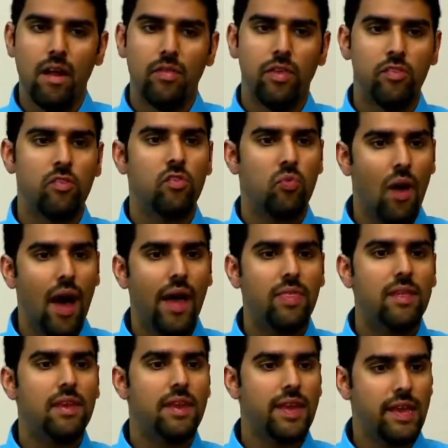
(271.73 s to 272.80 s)
This is why
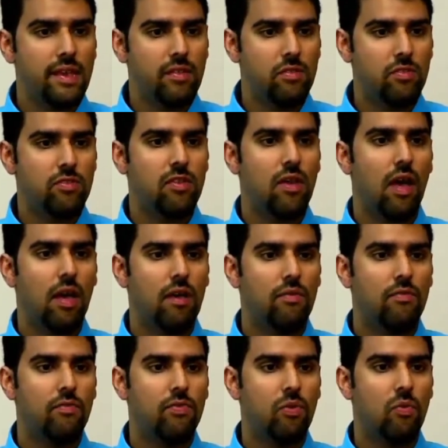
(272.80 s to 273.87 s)
the knees
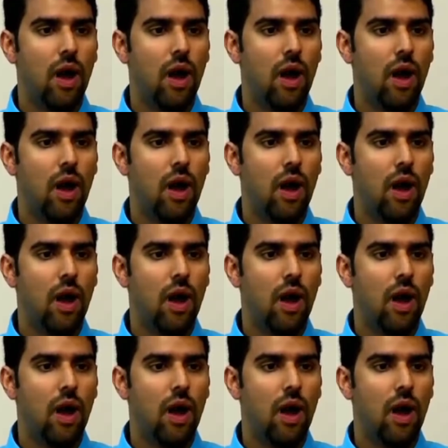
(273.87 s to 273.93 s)
of the